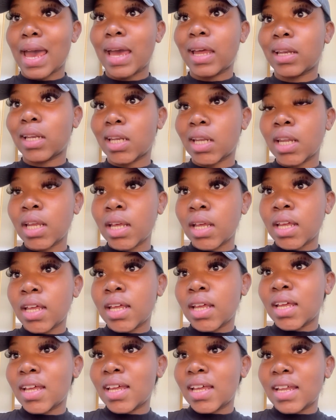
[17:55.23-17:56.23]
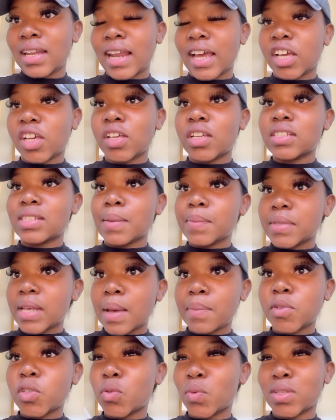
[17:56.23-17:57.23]
And like
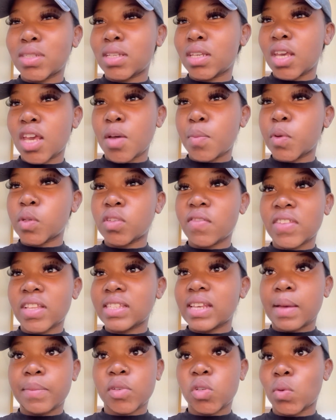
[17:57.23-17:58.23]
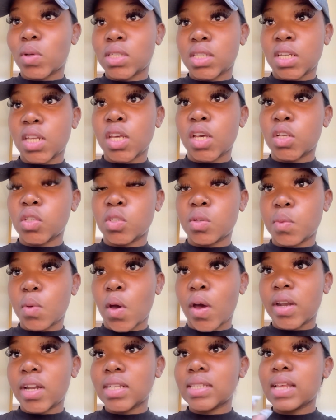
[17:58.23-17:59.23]
sometimes she wasn't here, most of the time she wasn't here, to be
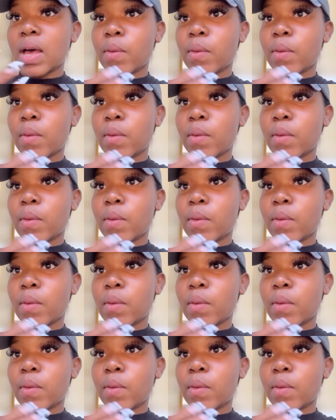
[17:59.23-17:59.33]
honest.